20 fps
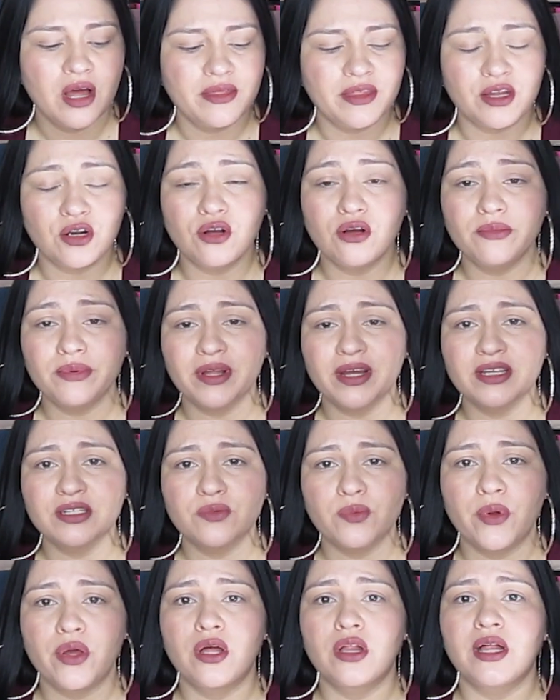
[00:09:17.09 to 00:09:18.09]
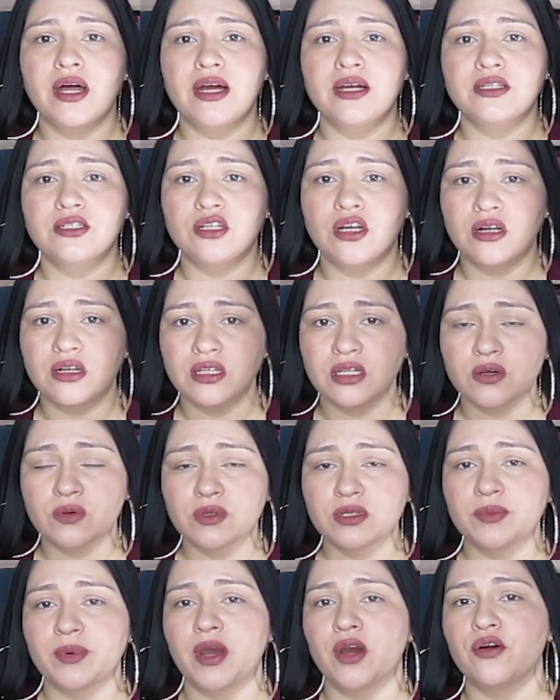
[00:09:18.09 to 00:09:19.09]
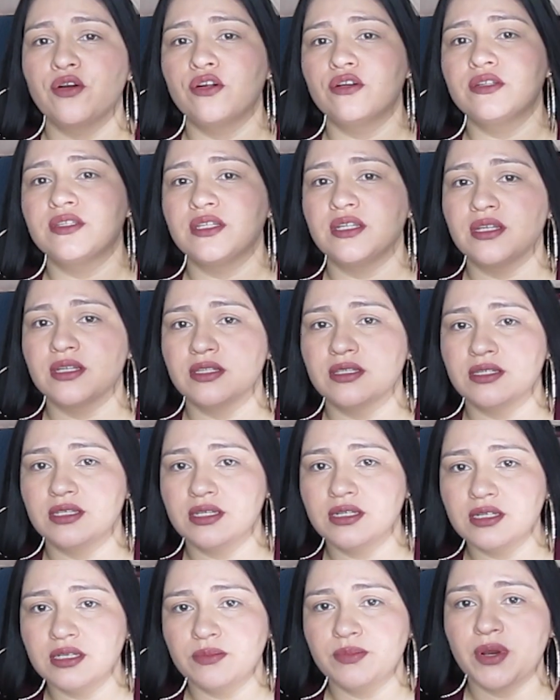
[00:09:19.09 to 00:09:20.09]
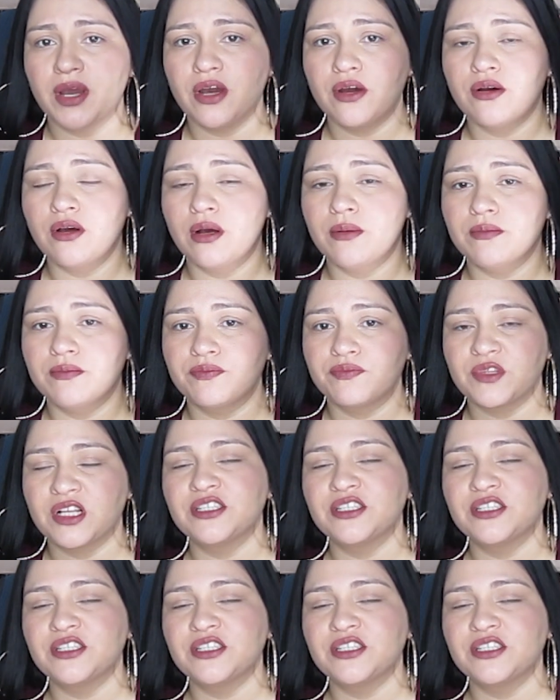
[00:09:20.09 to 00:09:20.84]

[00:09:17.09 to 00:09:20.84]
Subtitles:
They don't apply as well as Young Liquid's powder, C&D powder,